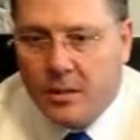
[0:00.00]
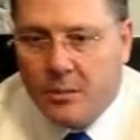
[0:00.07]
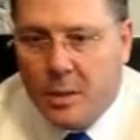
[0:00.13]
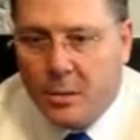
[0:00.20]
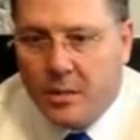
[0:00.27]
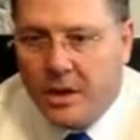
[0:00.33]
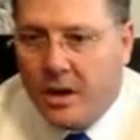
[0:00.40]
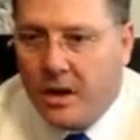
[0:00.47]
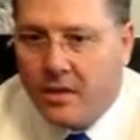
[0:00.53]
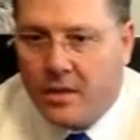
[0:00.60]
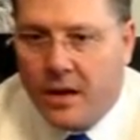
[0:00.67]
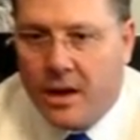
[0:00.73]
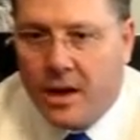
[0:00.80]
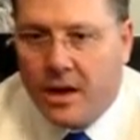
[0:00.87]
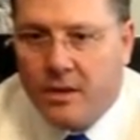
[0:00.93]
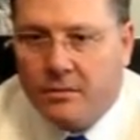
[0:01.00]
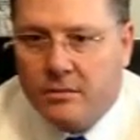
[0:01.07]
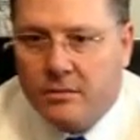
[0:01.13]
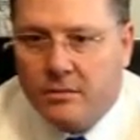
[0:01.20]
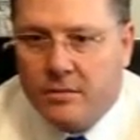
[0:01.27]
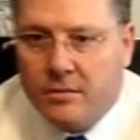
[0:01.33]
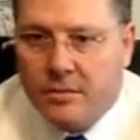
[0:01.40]
But beyond that,
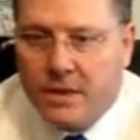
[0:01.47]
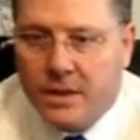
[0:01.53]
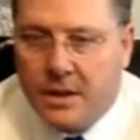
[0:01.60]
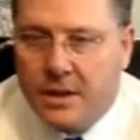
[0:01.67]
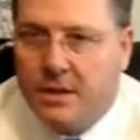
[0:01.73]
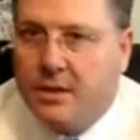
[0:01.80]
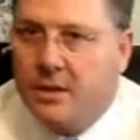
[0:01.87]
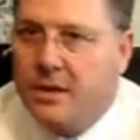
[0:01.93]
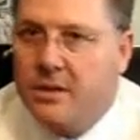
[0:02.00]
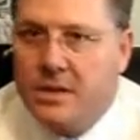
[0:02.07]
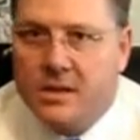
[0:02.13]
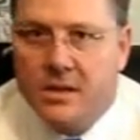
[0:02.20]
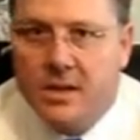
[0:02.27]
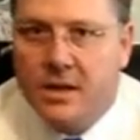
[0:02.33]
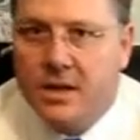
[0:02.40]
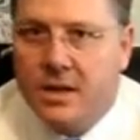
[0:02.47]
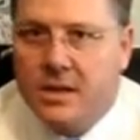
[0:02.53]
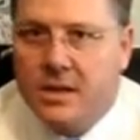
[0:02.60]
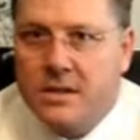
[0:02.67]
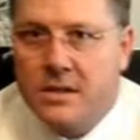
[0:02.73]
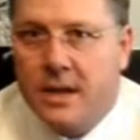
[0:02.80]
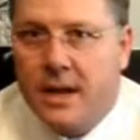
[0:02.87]
then the Senate
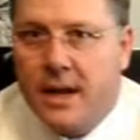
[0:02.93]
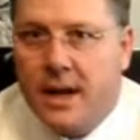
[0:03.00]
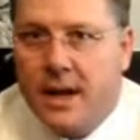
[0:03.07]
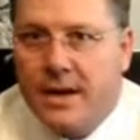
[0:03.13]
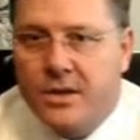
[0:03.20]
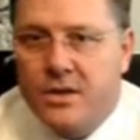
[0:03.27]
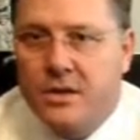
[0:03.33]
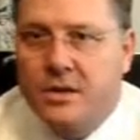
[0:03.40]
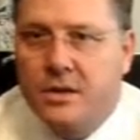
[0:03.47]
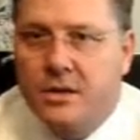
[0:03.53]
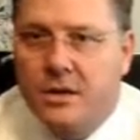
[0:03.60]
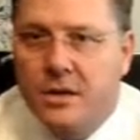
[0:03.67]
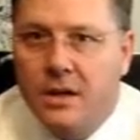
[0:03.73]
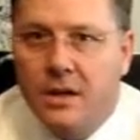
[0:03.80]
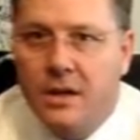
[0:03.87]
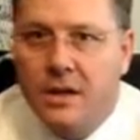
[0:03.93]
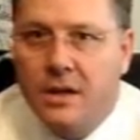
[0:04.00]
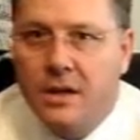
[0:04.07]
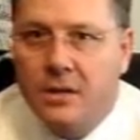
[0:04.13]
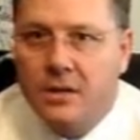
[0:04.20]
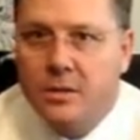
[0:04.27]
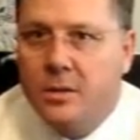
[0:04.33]
to take action, and
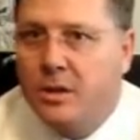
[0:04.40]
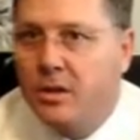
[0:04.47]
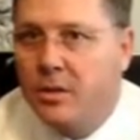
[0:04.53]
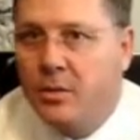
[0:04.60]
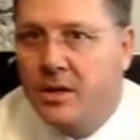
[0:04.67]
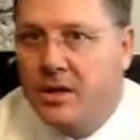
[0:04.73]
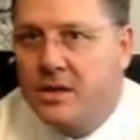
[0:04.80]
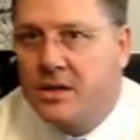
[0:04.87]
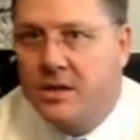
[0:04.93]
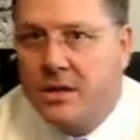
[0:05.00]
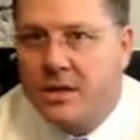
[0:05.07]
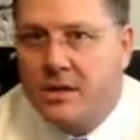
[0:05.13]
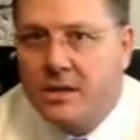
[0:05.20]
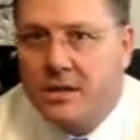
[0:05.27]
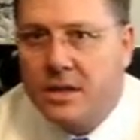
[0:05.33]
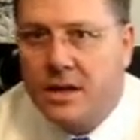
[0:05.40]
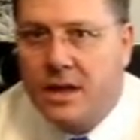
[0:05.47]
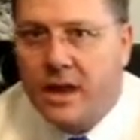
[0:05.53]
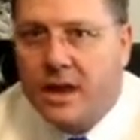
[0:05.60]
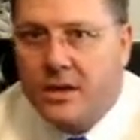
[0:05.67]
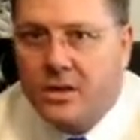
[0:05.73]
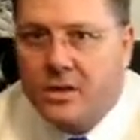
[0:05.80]
then ultimately the President has to
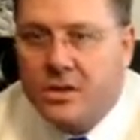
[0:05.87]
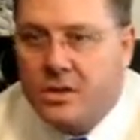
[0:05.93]
take action.